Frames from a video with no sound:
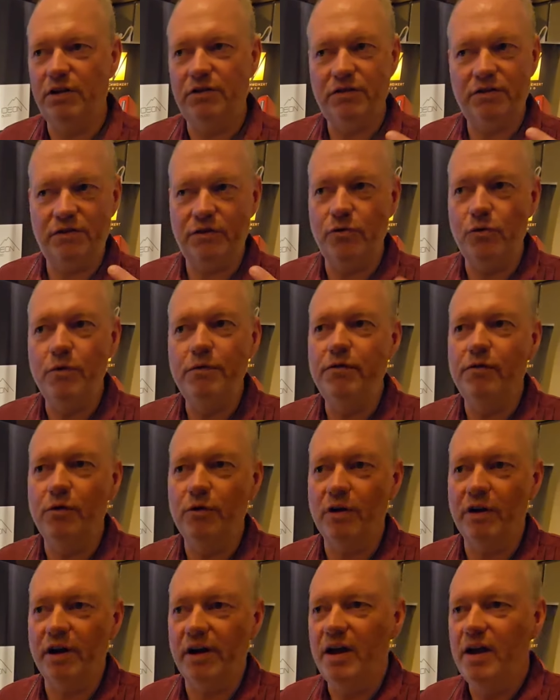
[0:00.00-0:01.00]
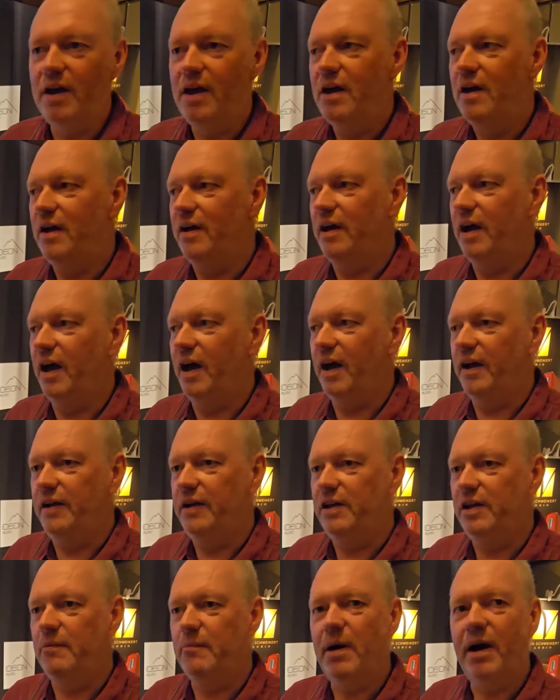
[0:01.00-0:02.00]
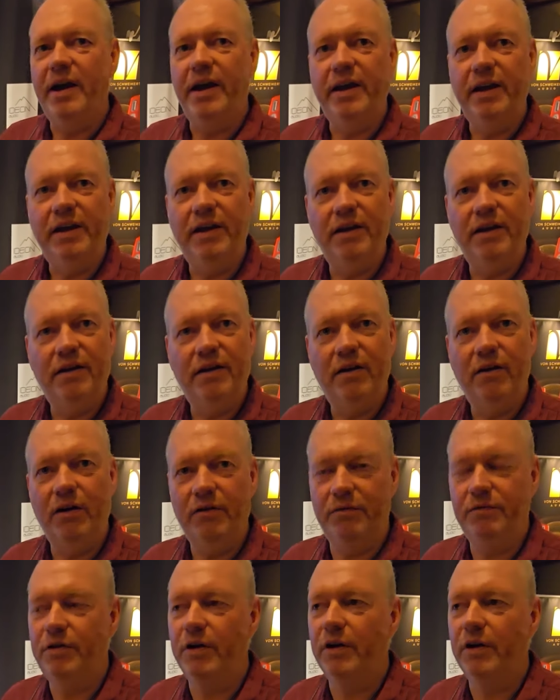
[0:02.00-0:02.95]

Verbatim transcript: It's true for uh, EMI, uh, okay.